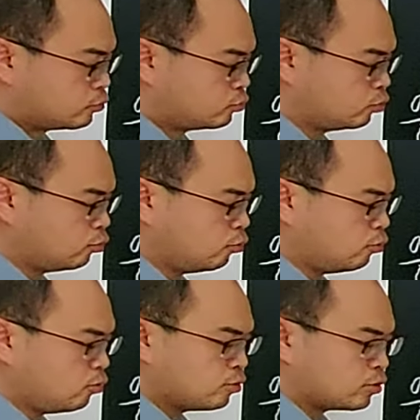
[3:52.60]

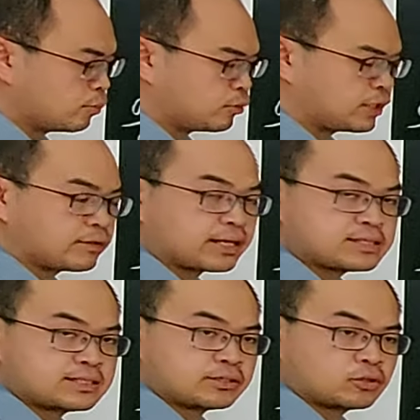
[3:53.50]
2, you put here, you get
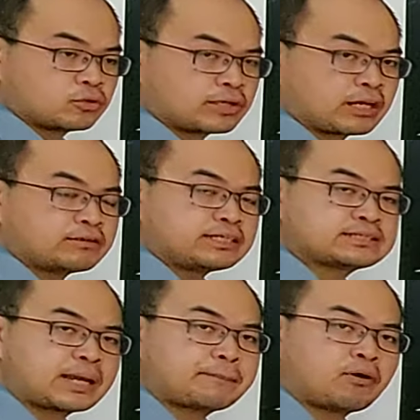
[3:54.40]
0. You cannot
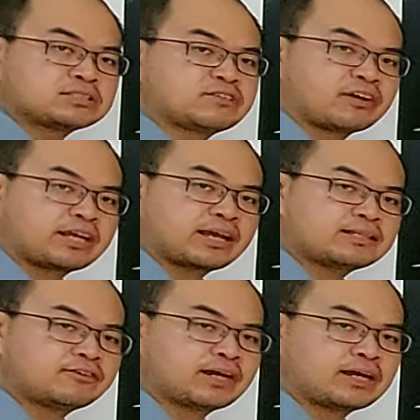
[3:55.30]
decide positive or
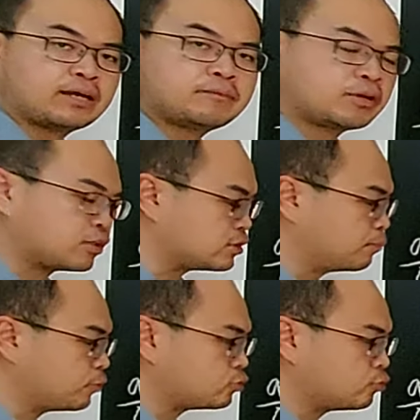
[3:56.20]
negative, right? Because you
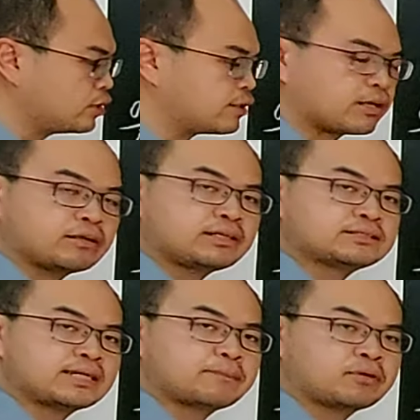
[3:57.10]
put 2 here, you cannot
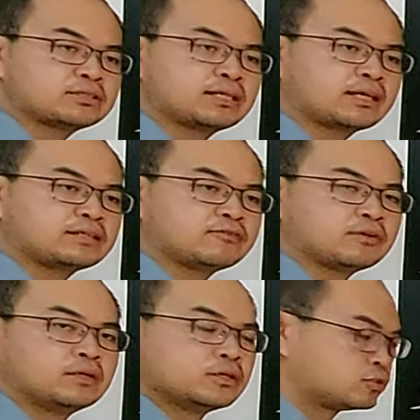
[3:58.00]
decide positive or negative.
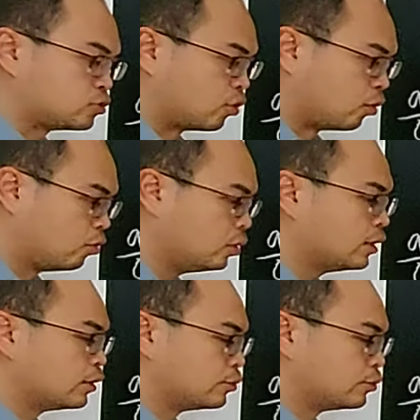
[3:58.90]
So you